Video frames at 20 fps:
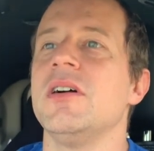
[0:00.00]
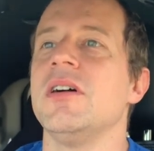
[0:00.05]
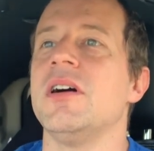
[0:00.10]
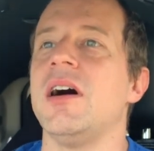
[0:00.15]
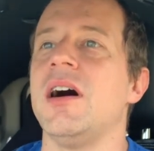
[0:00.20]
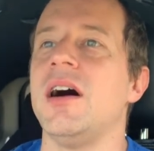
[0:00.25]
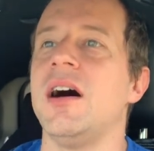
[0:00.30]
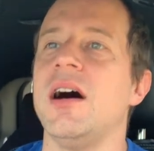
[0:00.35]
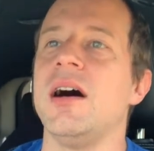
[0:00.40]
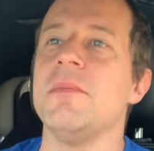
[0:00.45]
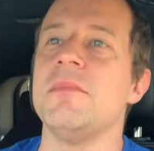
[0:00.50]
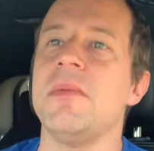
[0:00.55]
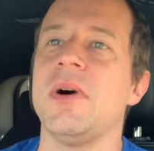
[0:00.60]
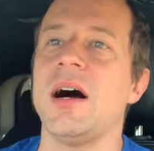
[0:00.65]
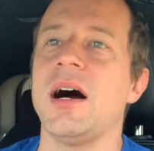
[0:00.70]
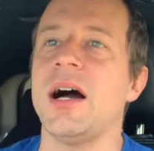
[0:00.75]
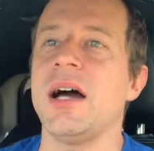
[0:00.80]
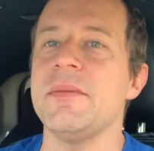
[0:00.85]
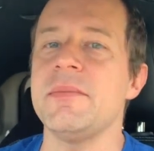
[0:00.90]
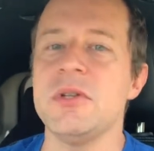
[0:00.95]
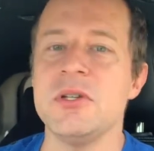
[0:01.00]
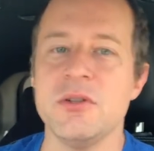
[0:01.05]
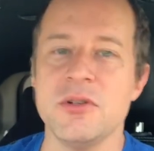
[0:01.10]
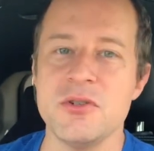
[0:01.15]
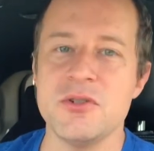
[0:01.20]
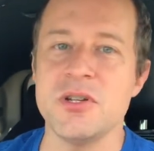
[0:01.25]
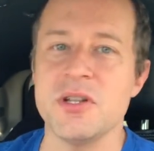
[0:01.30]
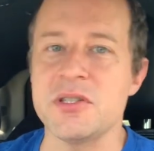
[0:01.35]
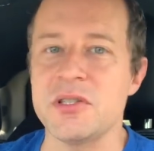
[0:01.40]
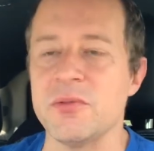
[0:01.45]
I've been doing
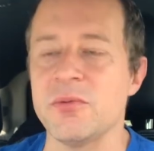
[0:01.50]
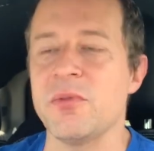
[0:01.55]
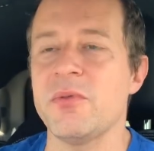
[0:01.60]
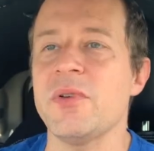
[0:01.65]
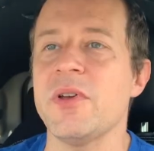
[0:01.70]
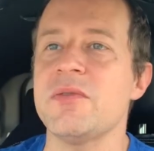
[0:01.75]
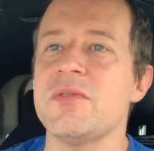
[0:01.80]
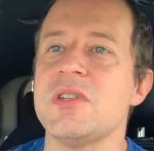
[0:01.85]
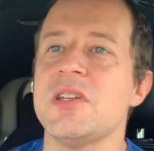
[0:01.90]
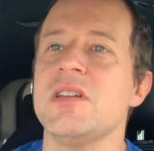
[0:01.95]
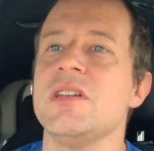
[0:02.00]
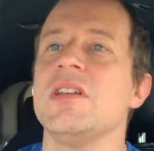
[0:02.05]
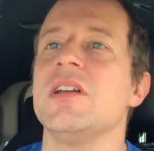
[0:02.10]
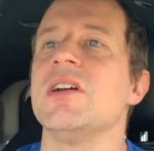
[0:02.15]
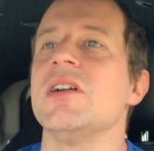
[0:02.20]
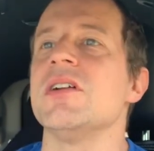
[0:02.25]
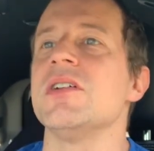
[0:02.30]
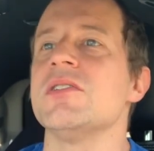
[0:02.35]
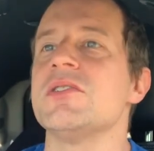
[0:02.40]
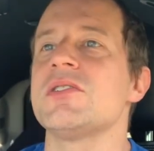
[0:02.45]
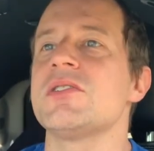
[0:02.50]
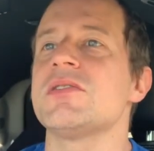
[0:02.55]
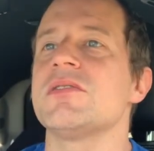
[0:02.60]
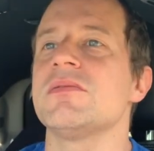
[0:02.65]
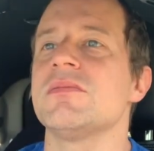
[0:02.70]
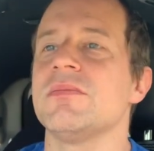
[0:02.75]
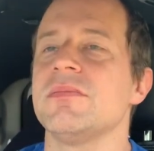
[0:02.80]
jiu-jitsu for 15 years.